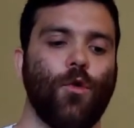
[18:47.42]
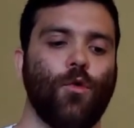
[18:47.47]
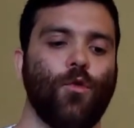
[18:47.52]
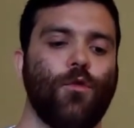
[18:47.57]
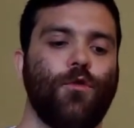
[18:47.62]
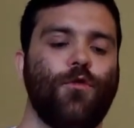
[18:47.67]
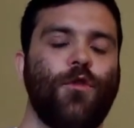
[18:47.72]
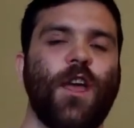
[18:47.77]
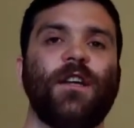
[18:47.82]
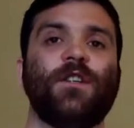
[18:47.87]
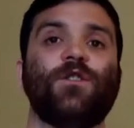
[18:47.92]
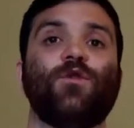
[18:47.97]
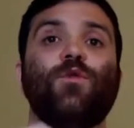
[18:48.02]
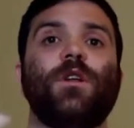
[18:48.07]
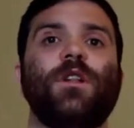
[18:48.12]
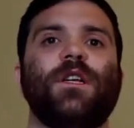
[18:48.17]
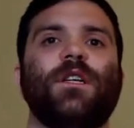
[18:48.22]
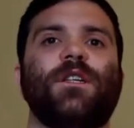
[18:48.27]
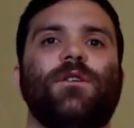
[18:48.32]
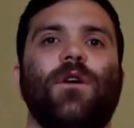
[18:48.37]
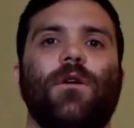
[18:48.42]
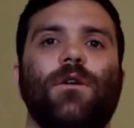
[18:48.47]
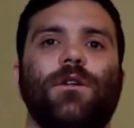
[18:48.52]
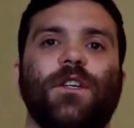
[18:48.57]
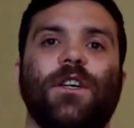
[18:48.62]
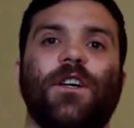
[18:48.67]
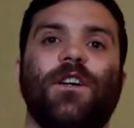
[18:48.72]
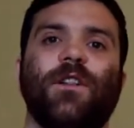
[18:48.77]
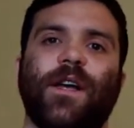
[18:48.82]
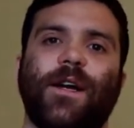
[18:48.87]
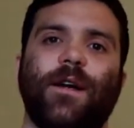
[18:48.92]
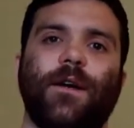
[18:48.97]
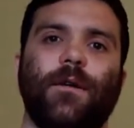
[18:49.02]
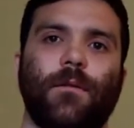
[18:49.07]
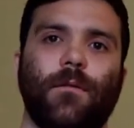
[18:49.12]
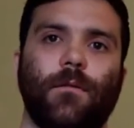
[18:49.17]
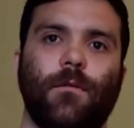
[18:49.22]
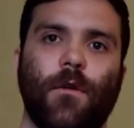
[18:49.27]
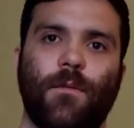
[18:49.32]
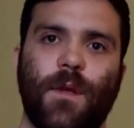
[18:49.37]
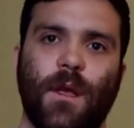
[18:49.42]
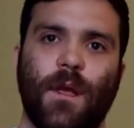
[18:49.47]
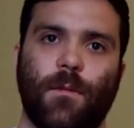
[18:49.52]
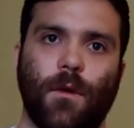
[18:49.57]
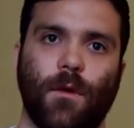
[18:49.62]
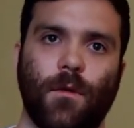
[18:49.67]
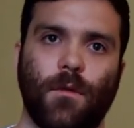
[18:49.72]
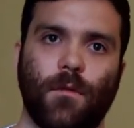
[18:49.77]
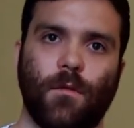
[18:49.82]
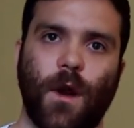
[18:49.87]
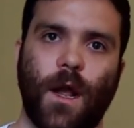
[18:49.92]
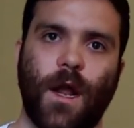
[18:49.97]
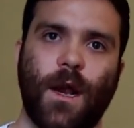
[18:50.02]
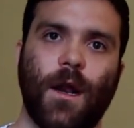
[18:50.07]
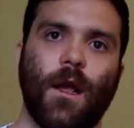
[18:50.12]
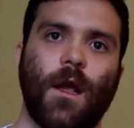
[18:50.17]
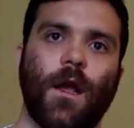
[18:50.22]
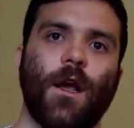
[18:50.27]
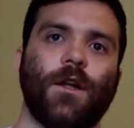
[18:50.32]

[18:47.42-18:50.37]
things really start to click for people, right?